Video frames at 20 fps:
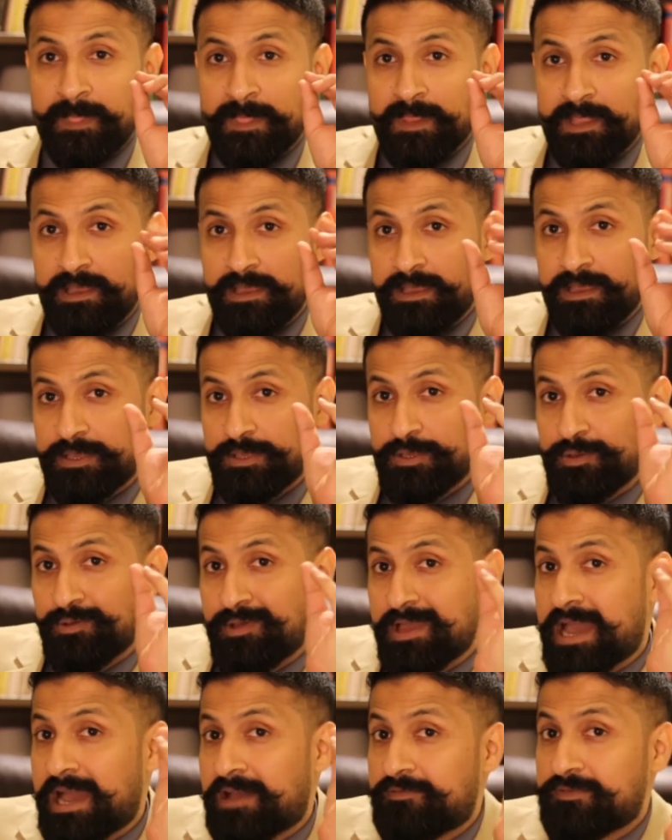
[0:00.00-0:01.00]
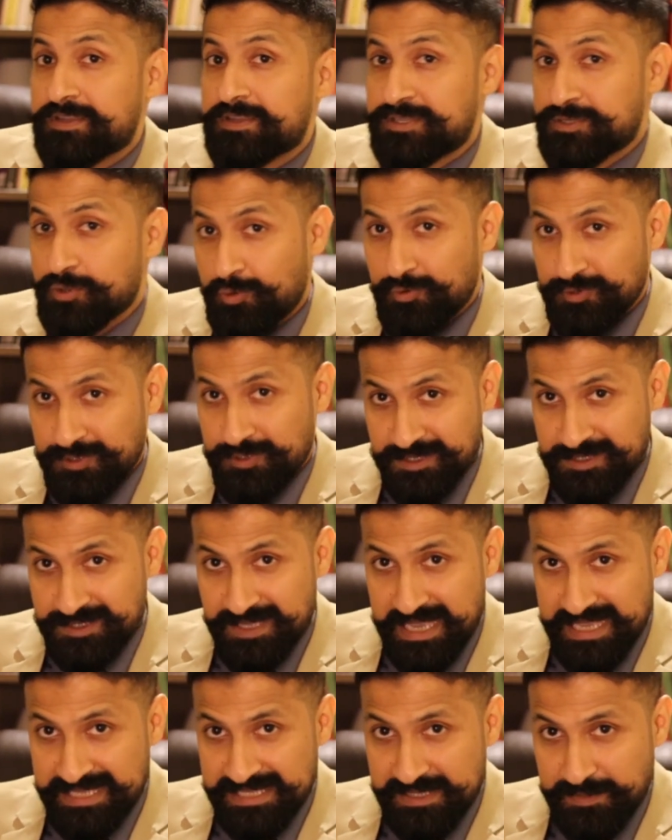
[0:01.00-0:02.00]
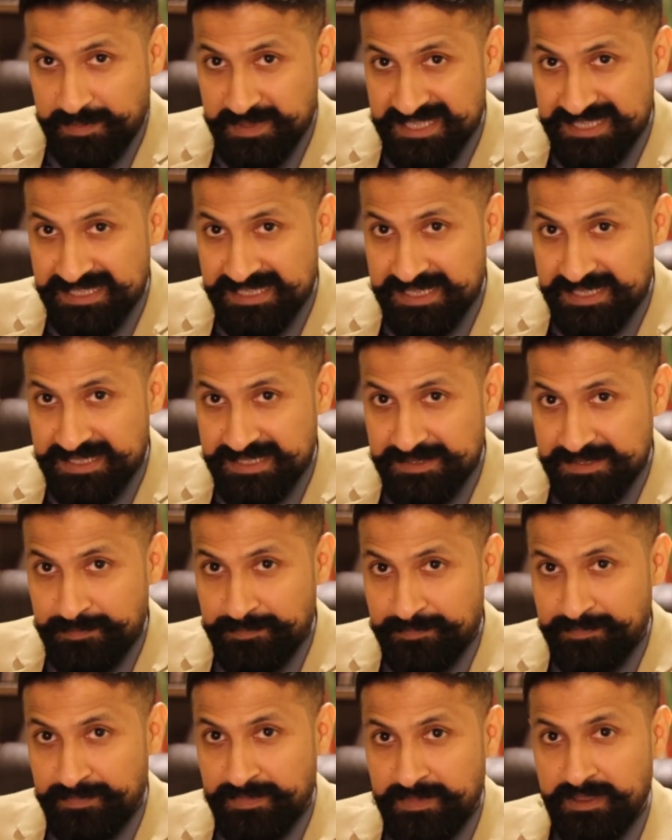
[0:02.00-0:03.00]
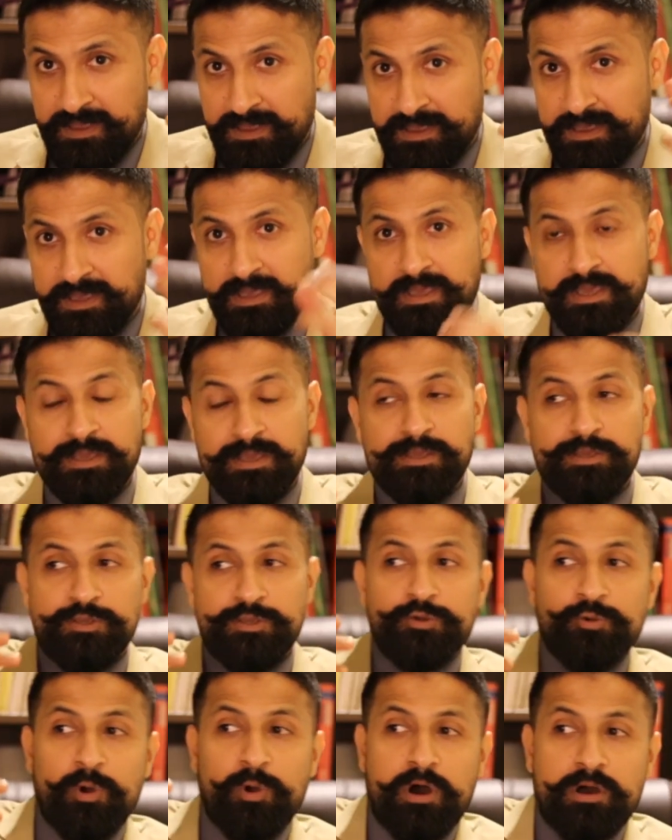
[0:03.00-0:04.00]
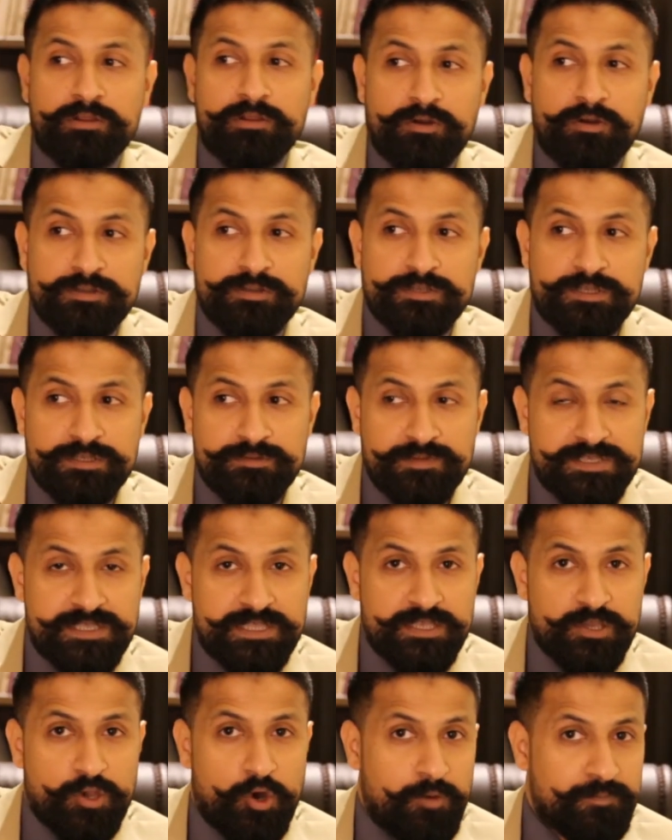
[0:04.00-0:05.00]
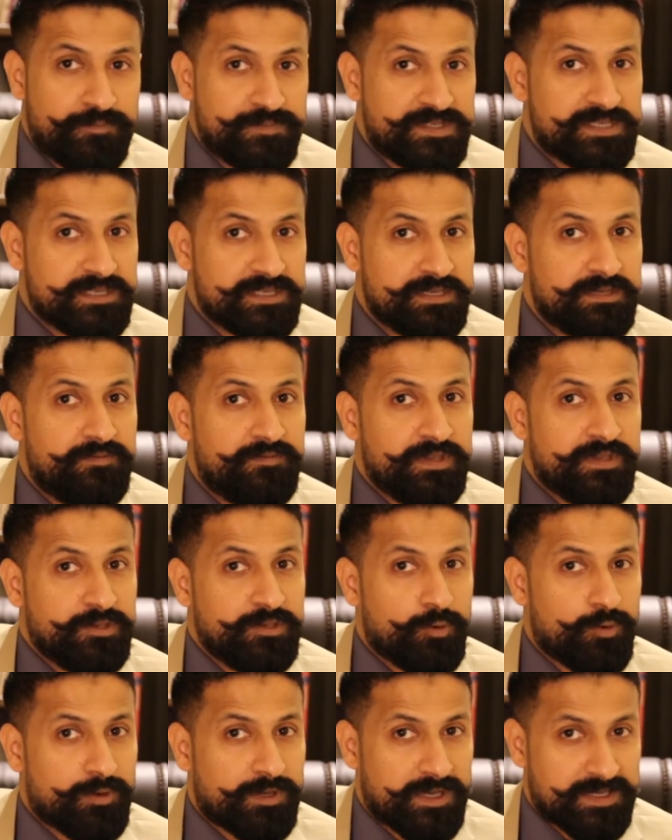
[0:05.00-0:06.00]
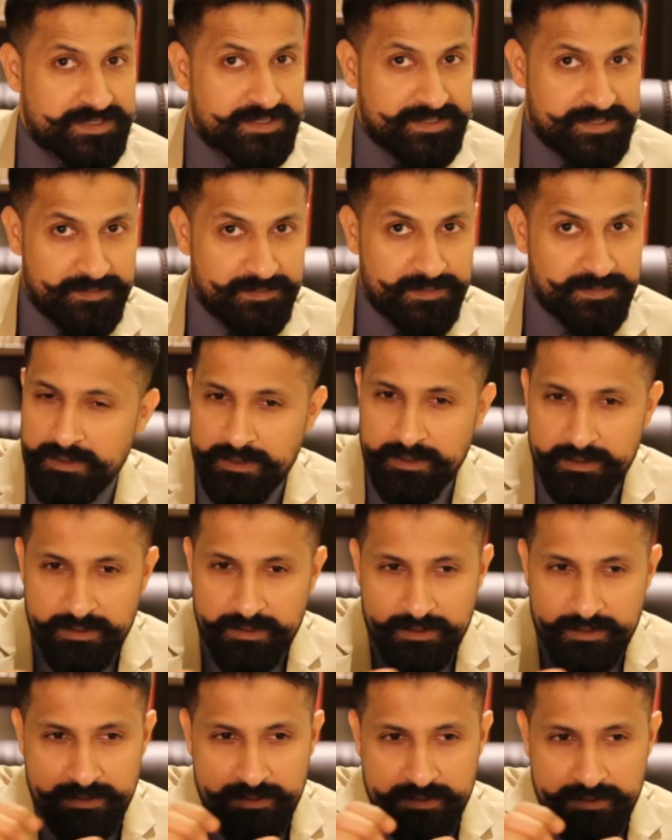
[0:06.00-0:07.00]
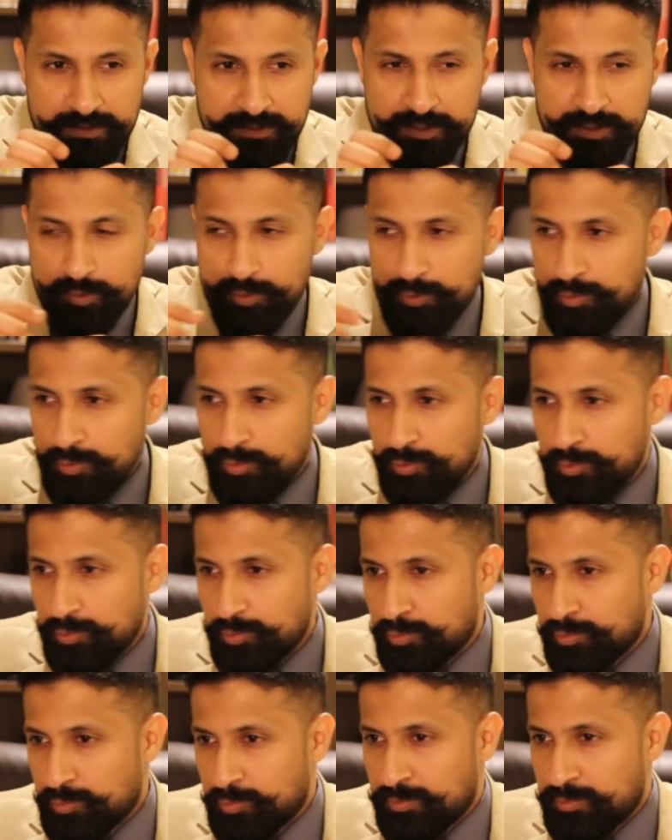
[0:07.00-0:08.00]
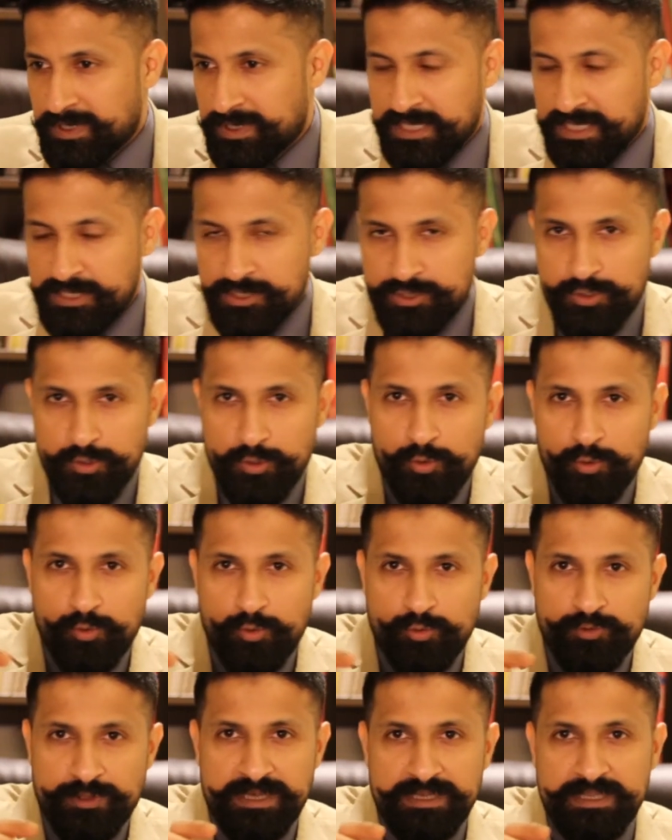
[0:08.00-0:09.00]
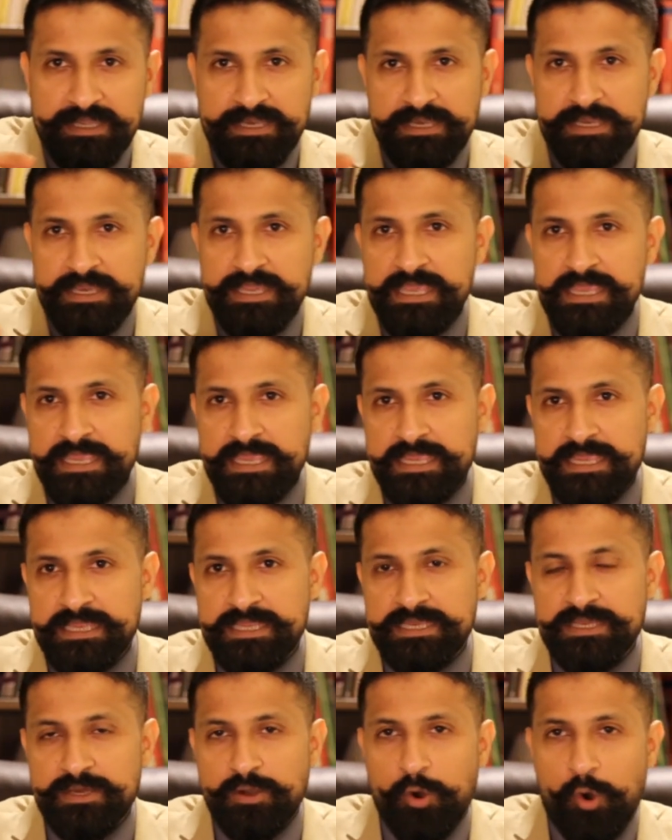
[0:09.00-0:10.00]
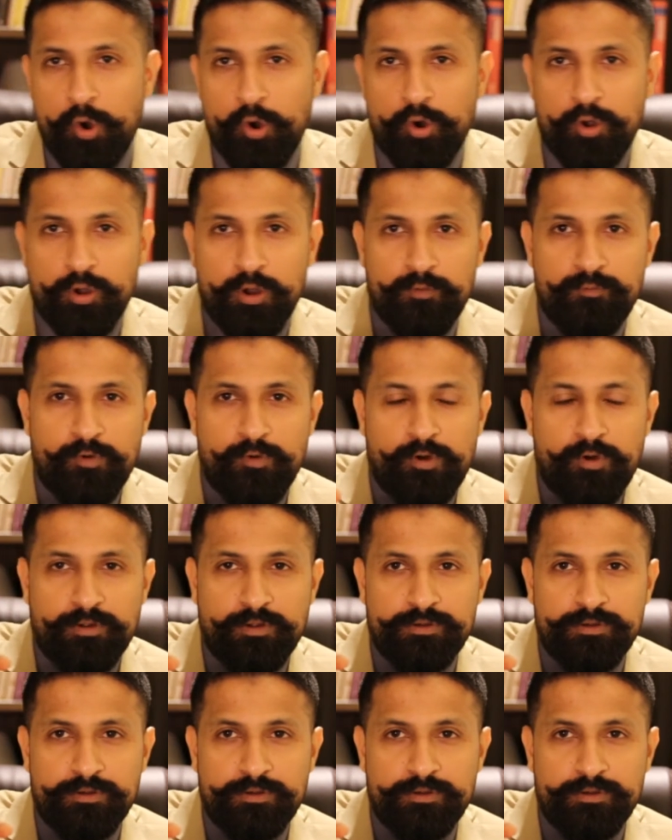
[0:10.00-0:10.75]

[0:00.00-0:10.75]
You have resources as a business. You are continuously observing your customer. You get to know that the need or a want